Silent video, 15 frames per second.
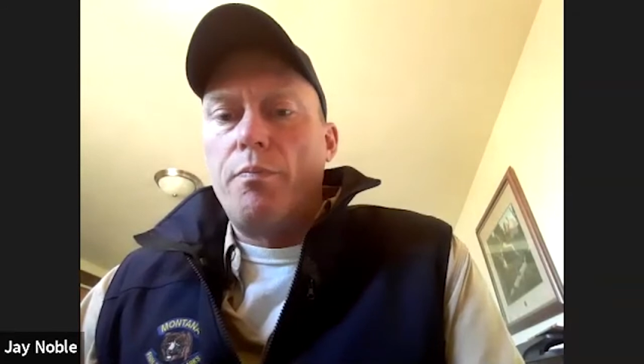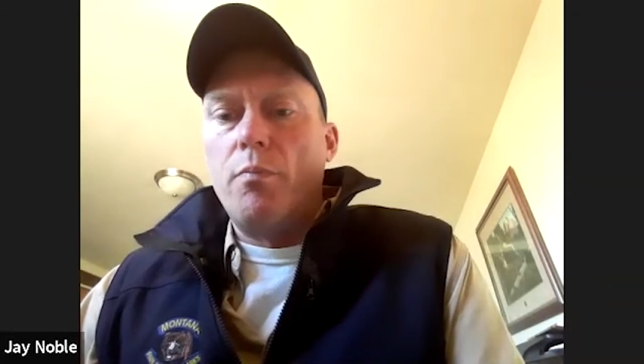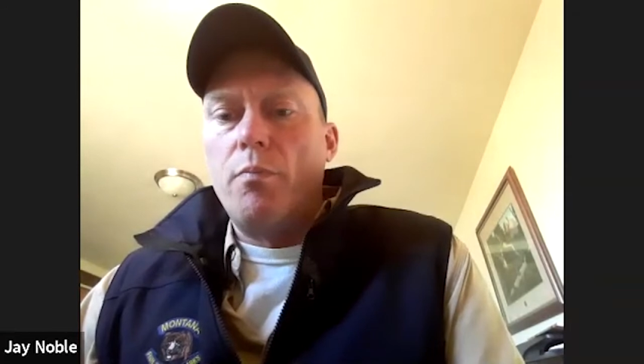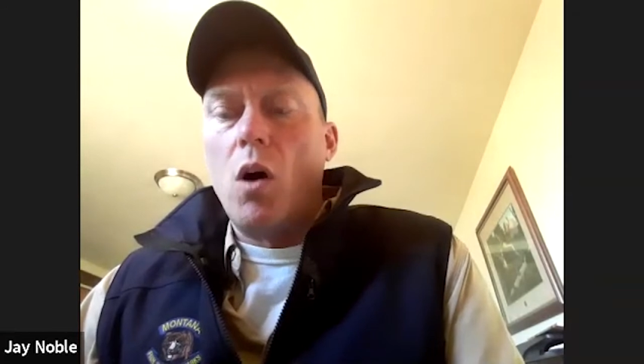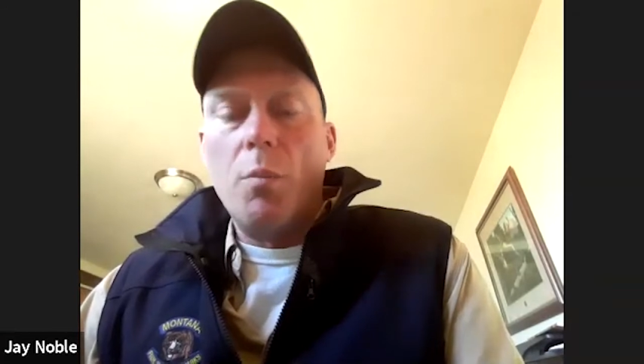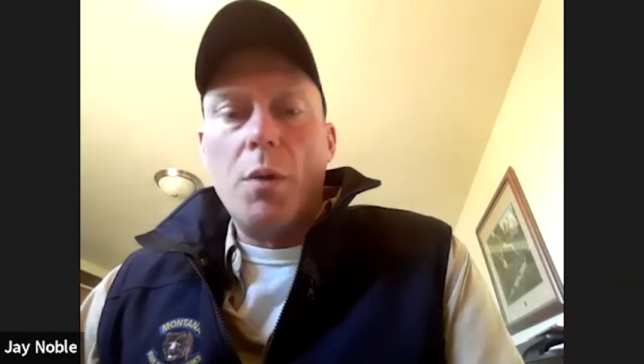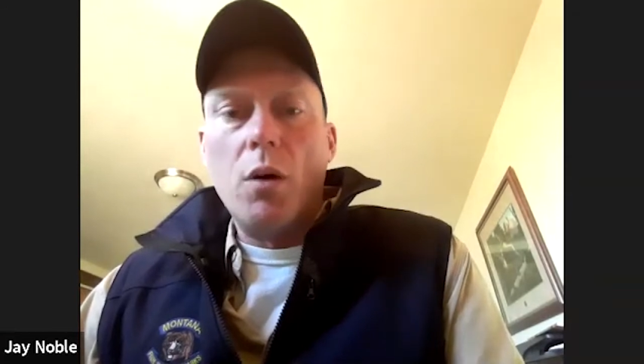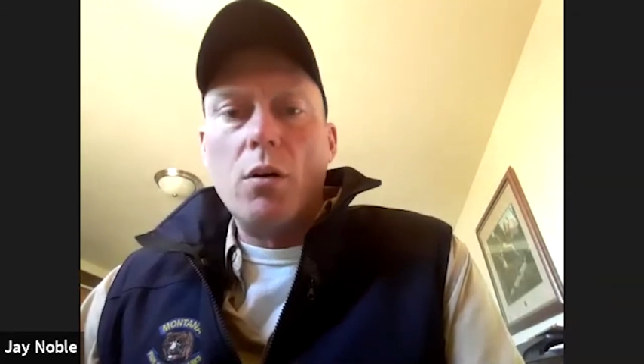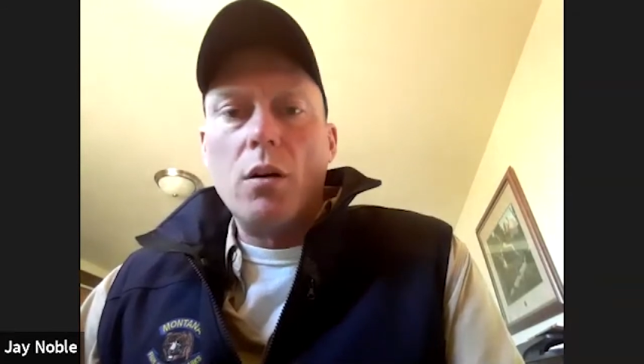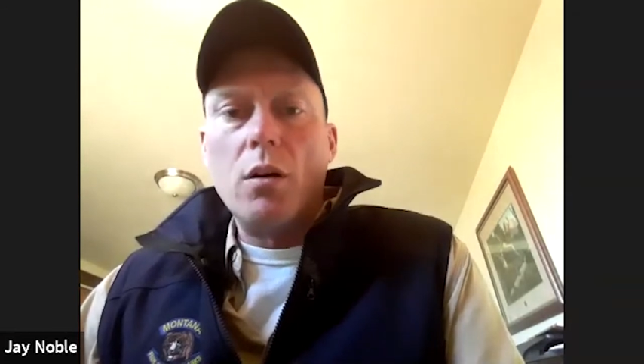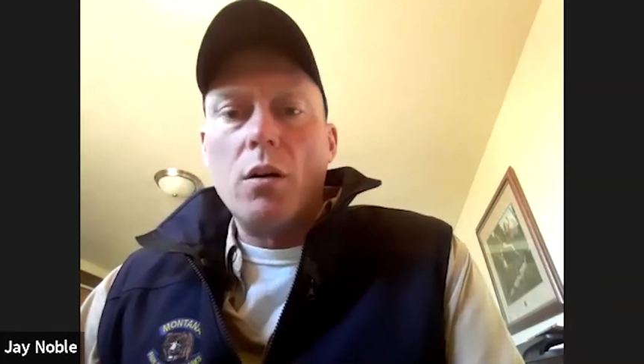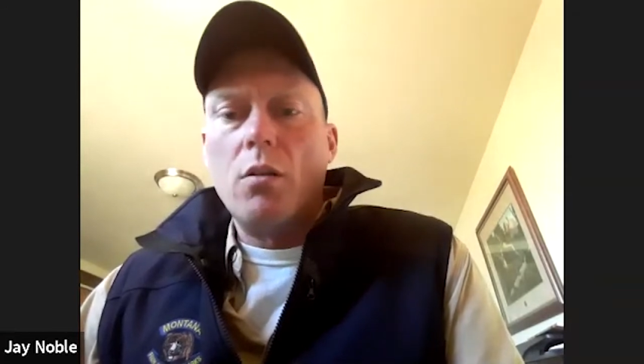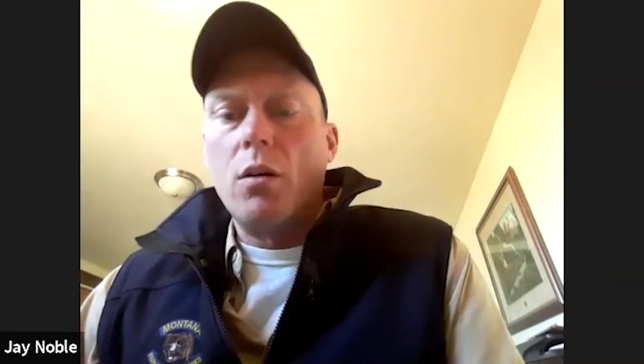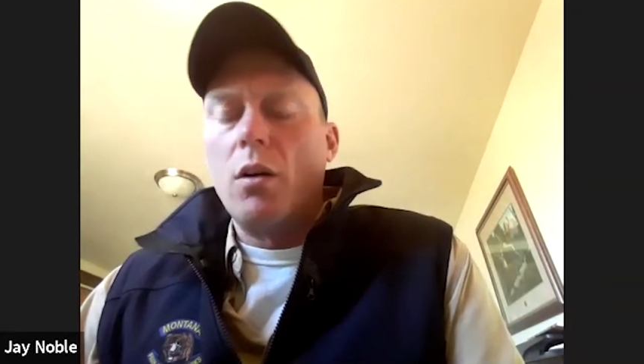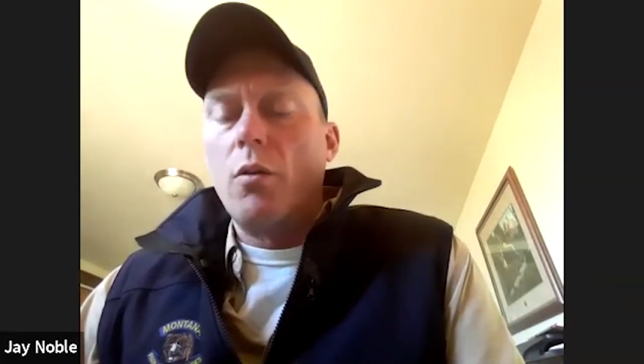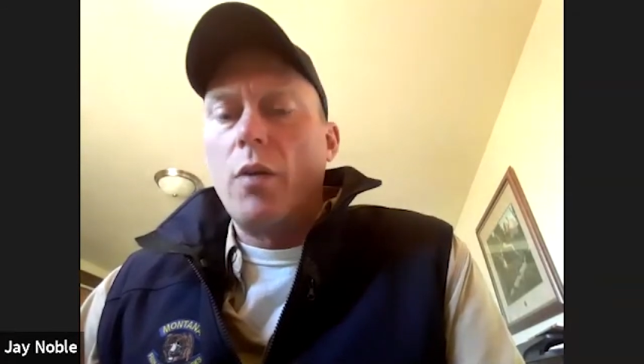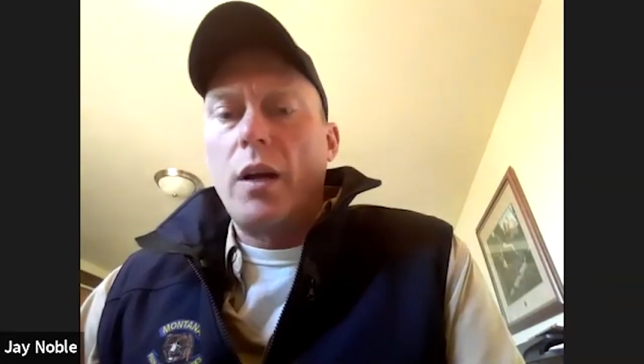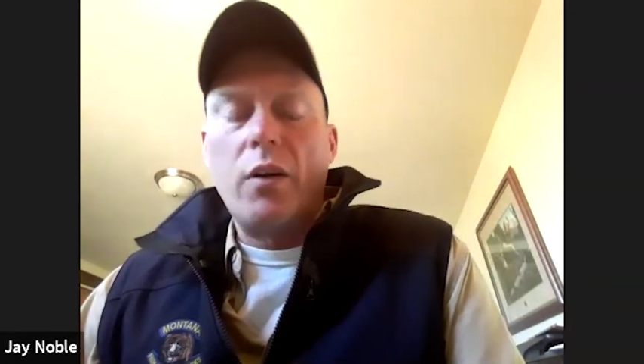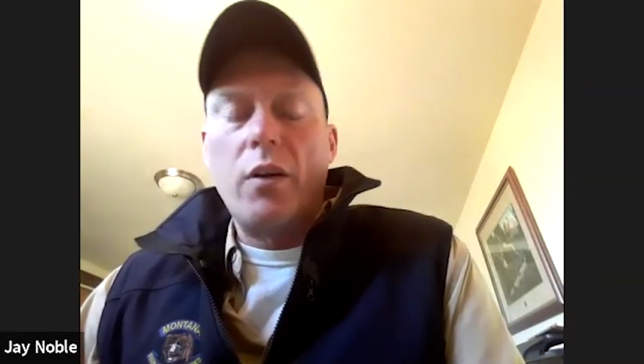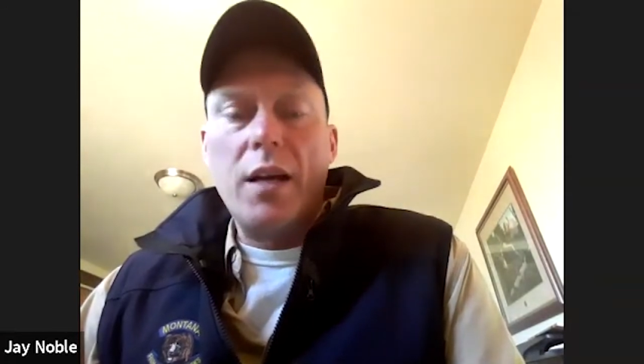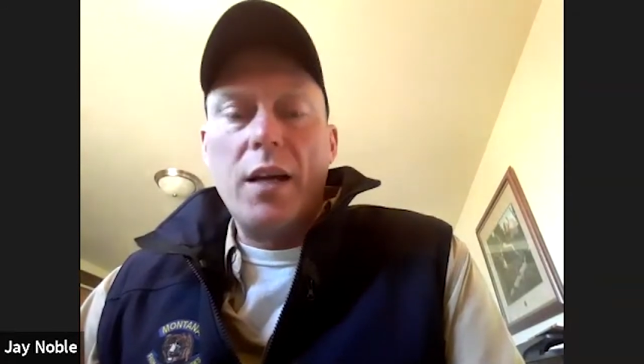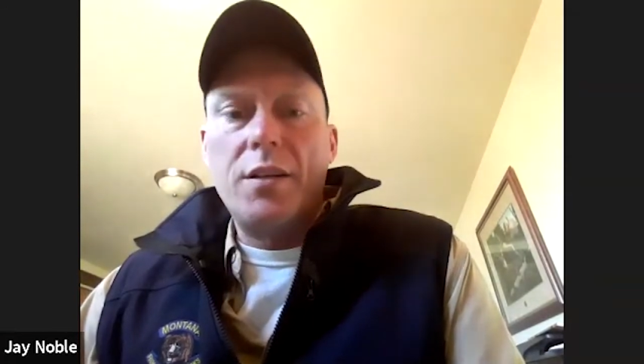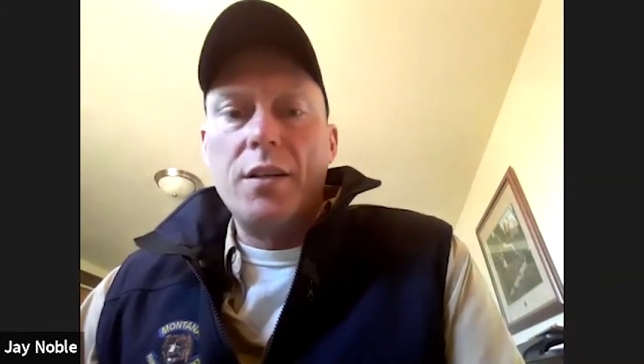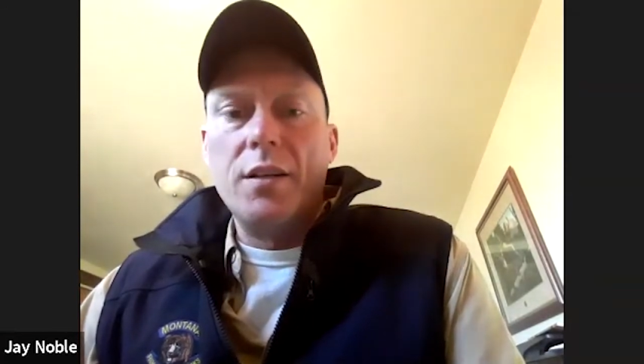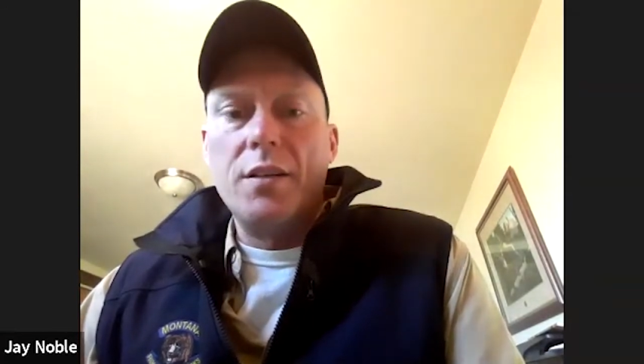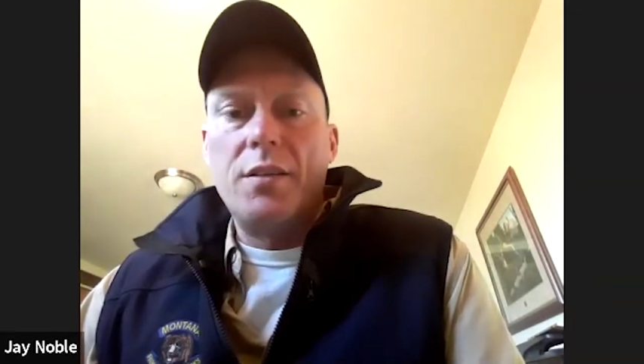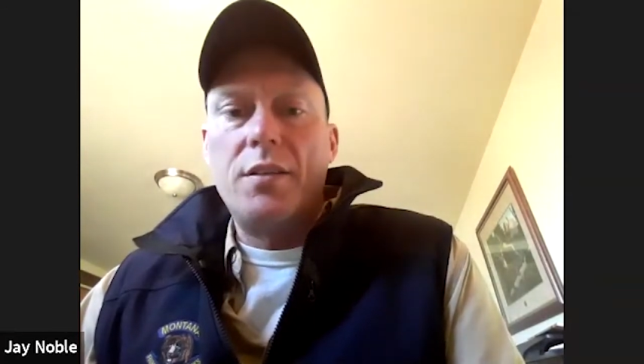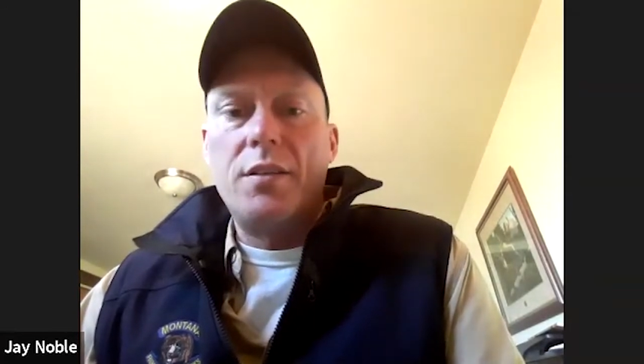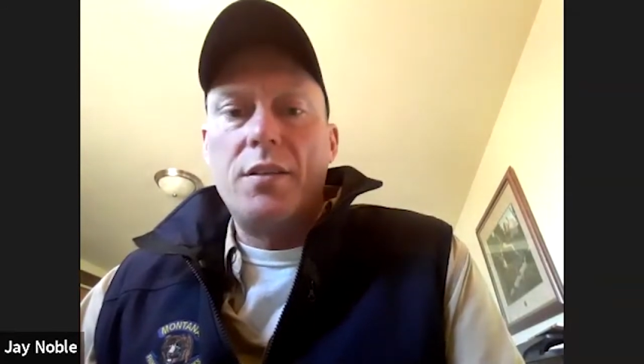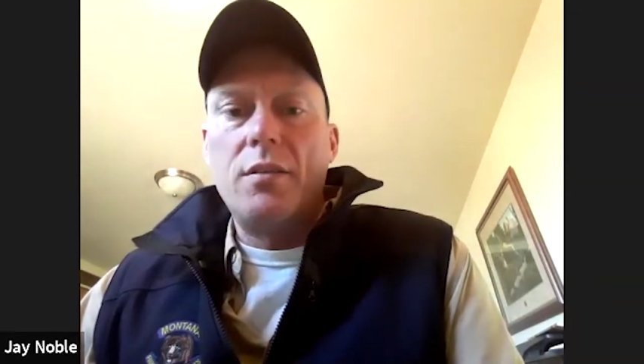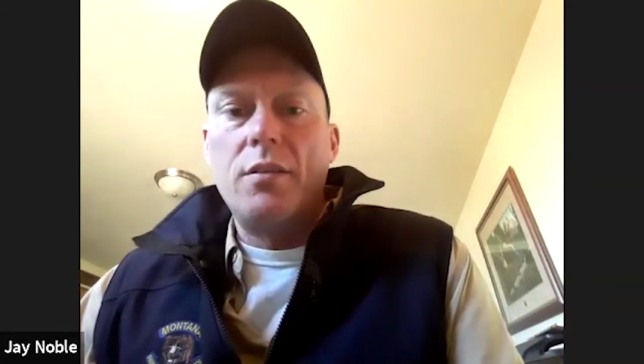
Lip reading: homeowner or a recreationist